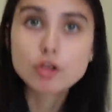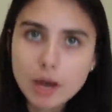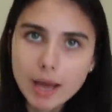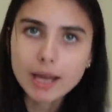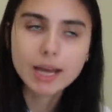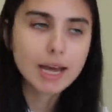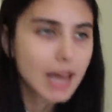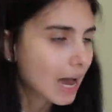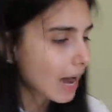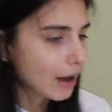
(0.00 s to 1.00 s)
Trey,
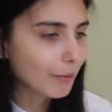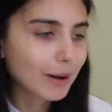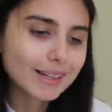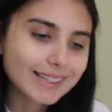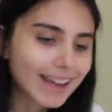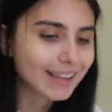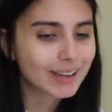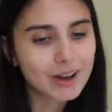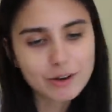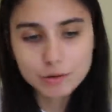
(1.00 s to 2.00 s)
I was
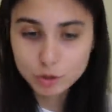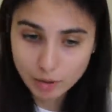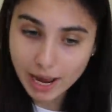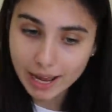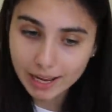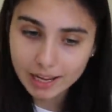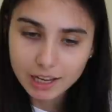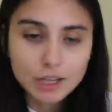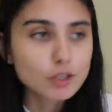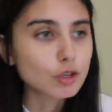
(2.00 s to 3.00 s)
like, yo, Trey,
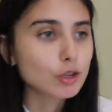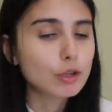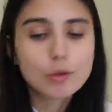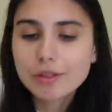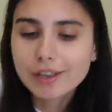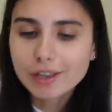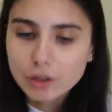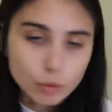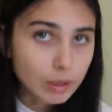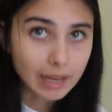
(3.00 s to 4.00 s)
do you
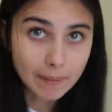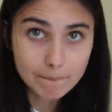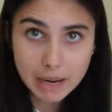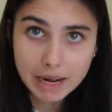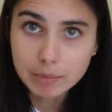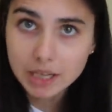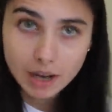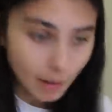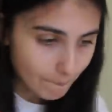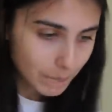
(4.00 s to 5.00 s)
think you can buy me
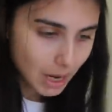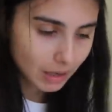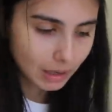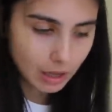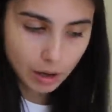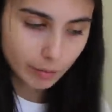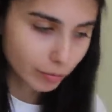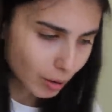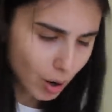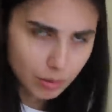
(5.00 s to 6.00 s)
a bottle of
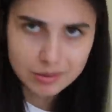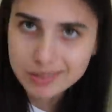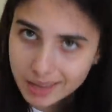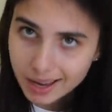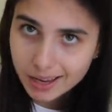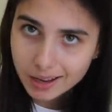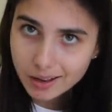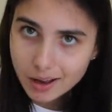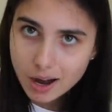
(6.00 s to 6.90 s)
rosé?